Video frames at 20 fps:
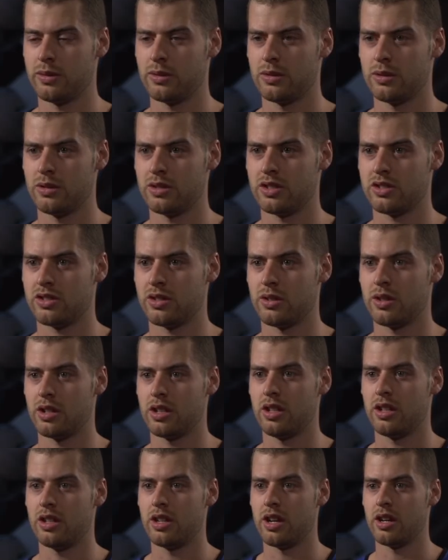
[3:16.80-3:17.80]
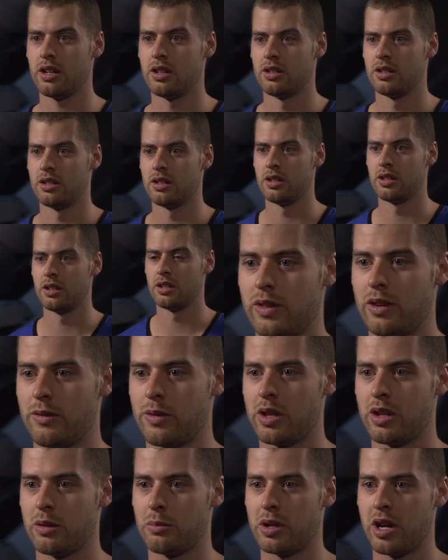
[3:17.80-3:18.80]
for just on a year now.
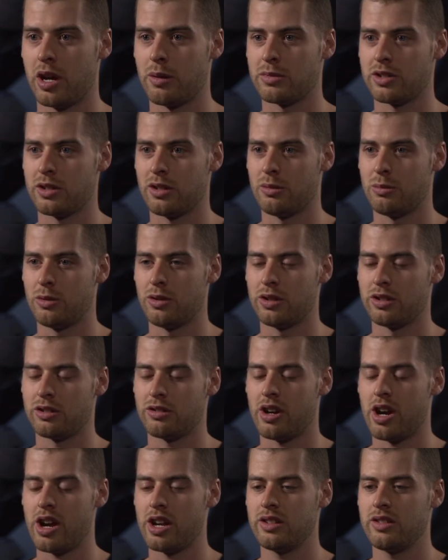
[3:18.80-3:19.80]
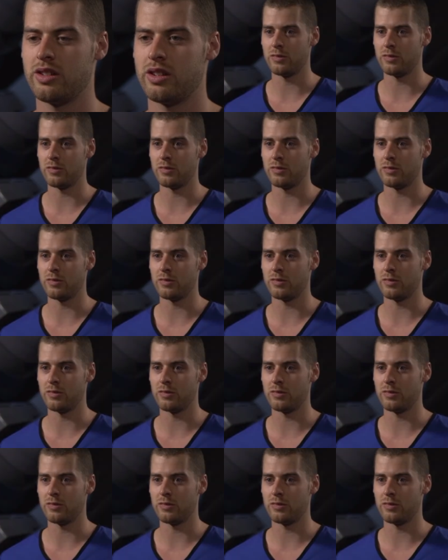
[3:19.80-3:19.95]
Everything becomes a lot more ingrained.